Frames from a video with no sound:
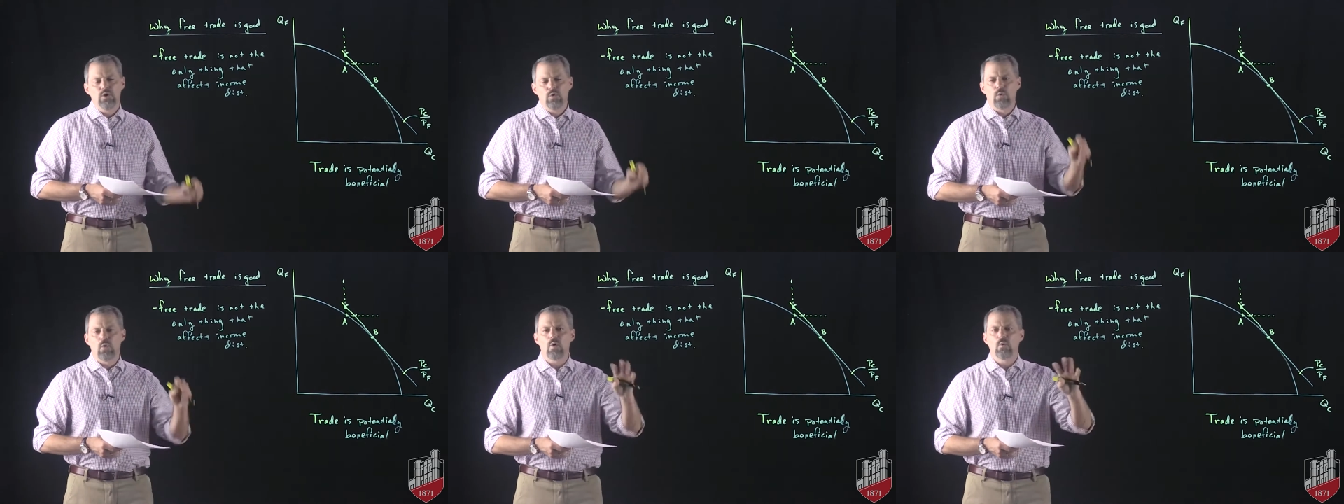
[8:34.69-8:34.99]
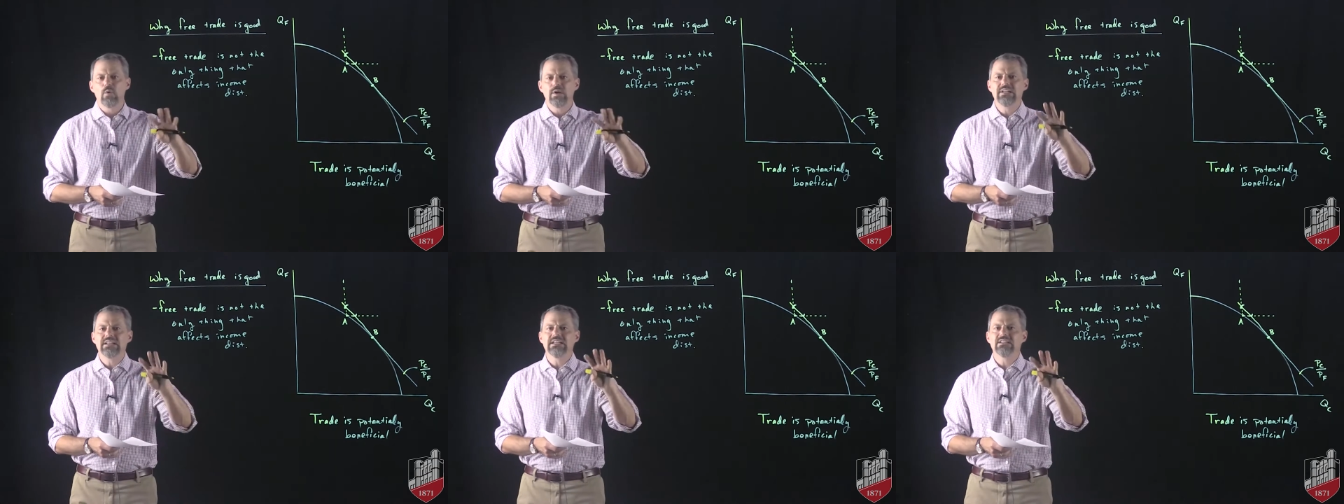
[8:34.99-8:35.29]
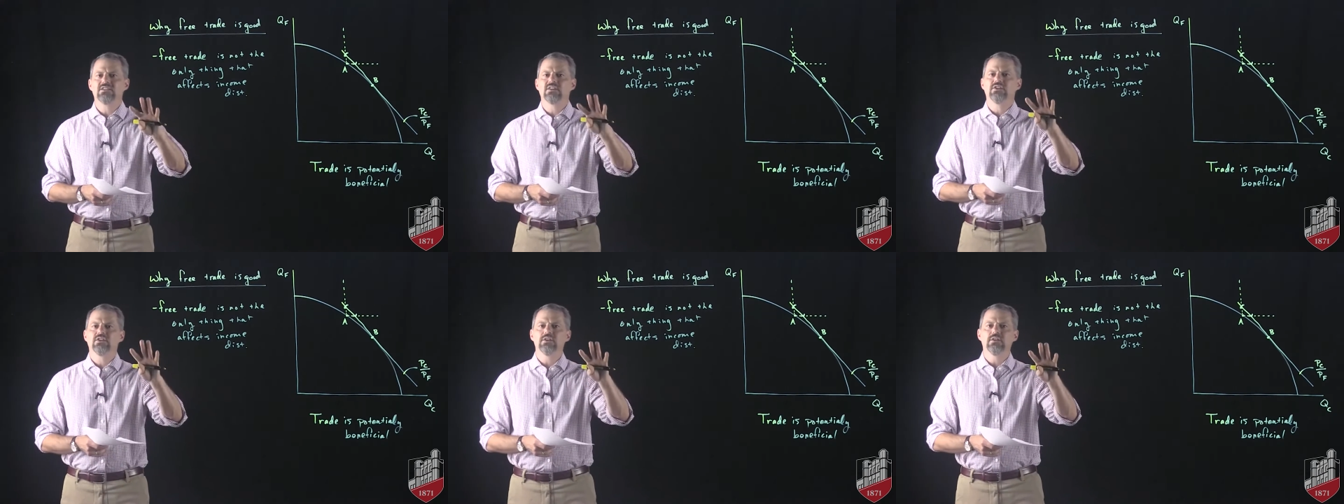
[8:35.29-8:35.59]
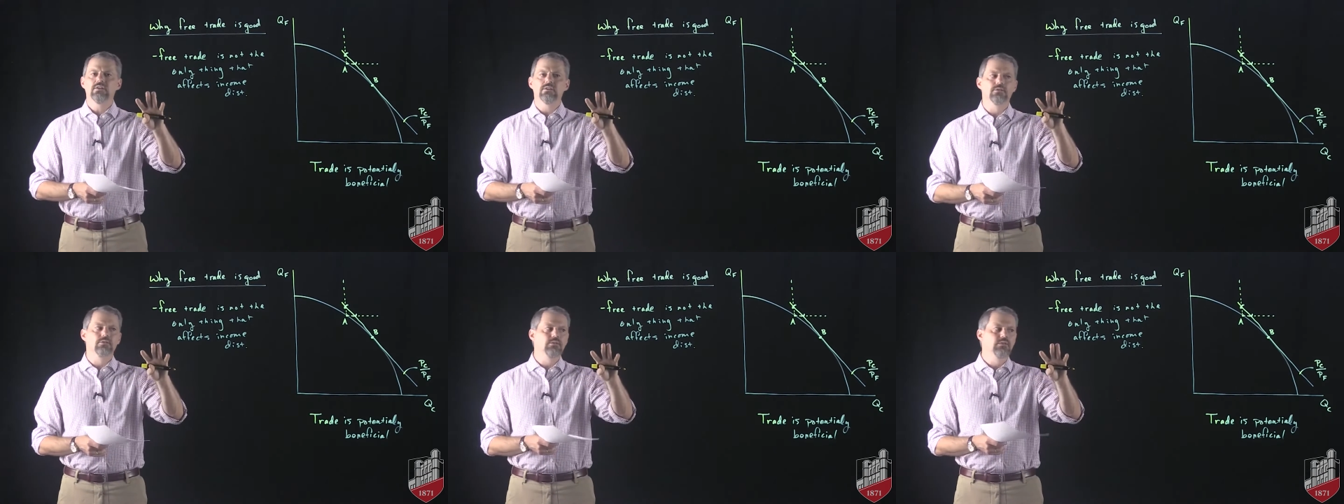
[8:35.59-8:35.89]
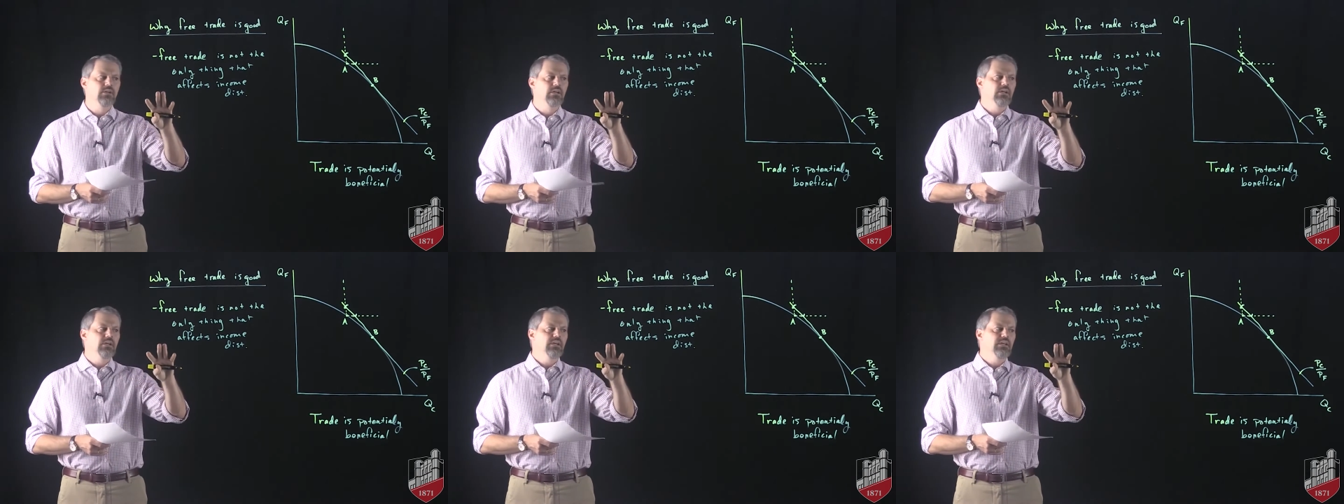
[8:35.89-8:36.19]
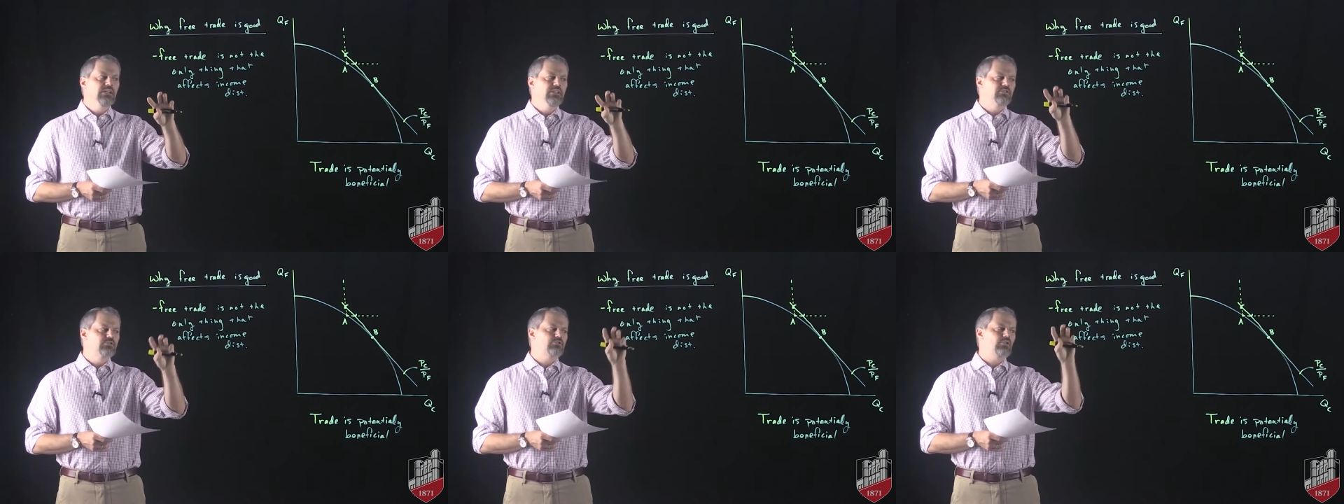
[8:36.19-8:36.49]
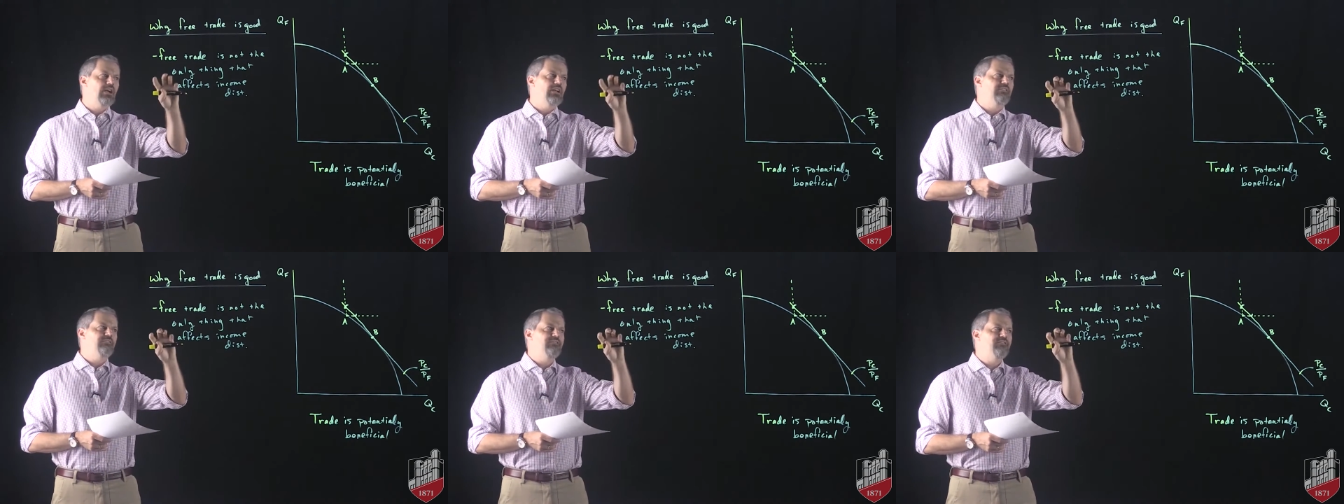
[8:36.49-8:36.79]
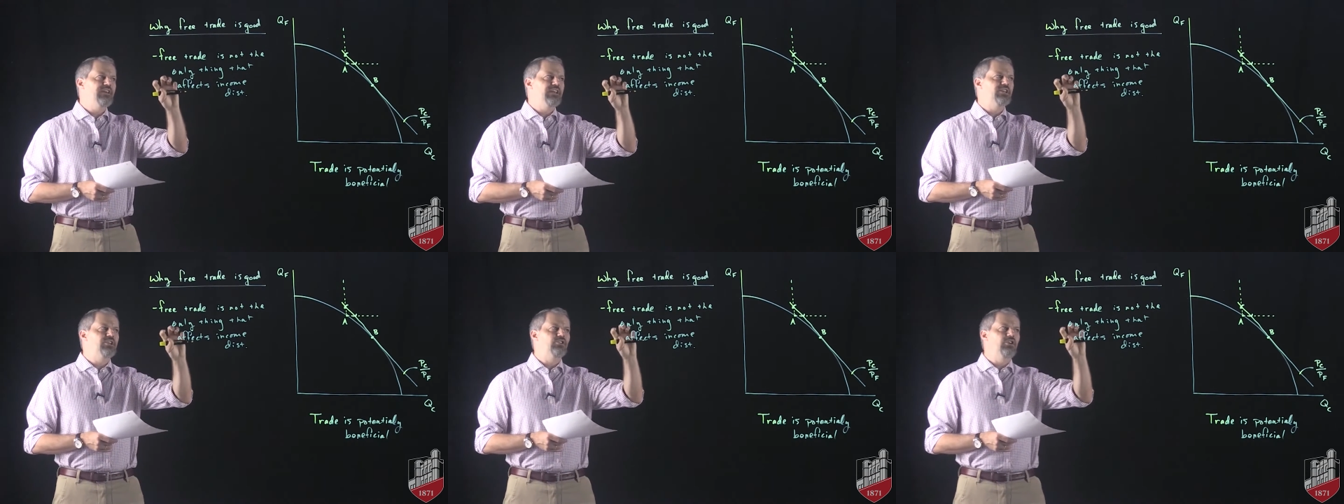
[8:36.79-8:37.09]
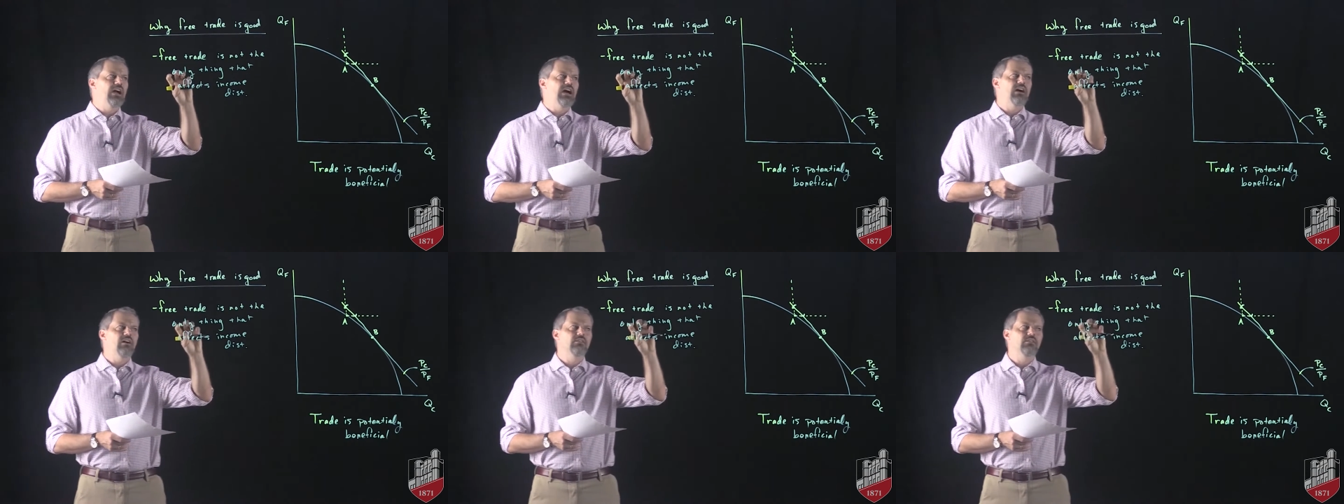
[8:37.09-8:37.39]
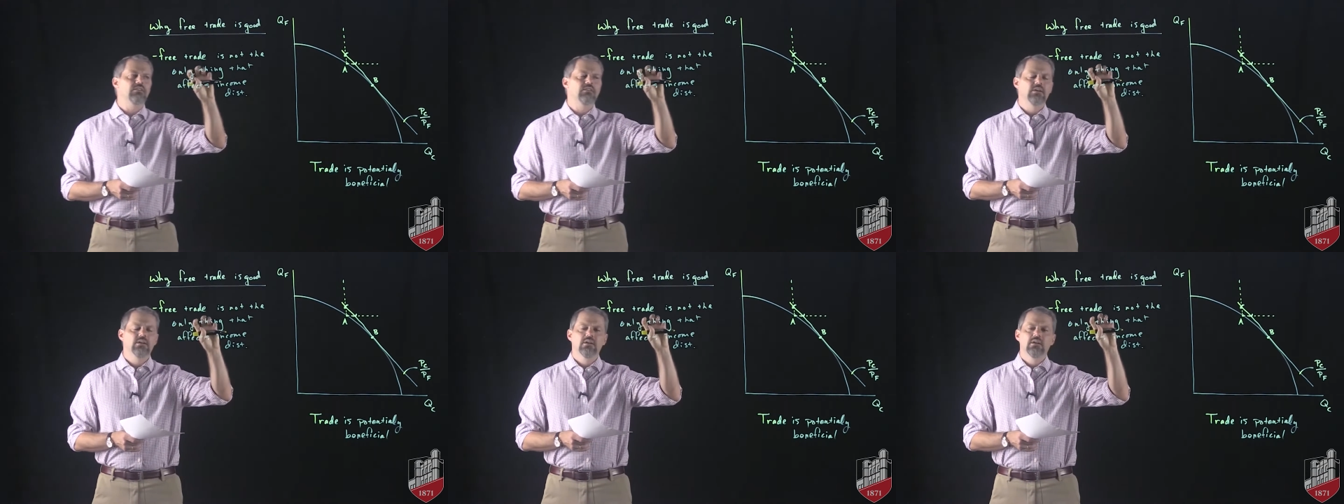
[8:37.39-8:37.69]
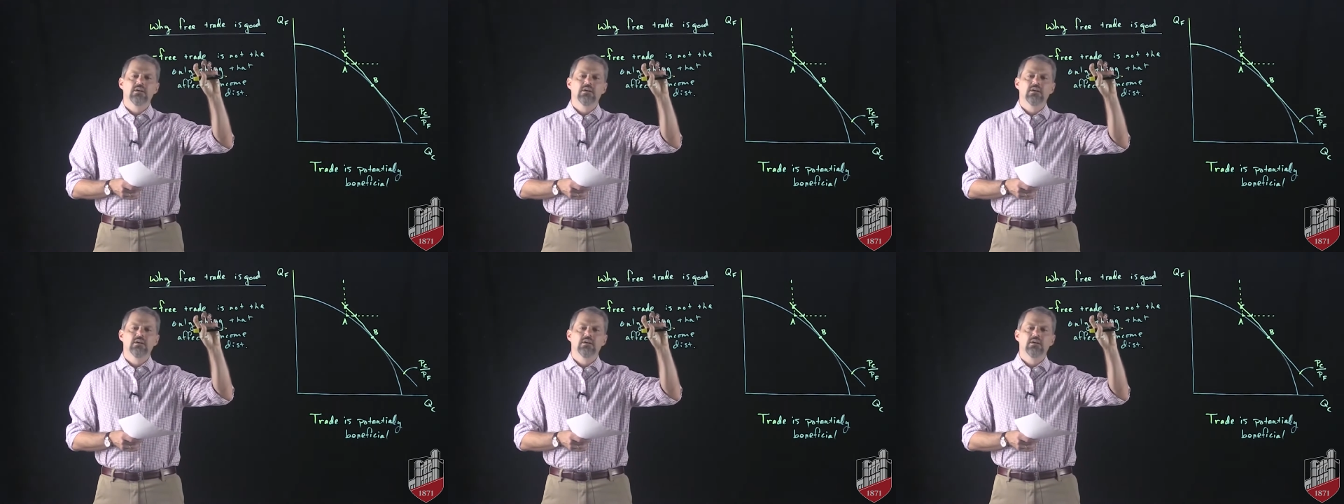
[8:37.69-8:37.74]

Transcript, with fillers: What we need to do is try to figure out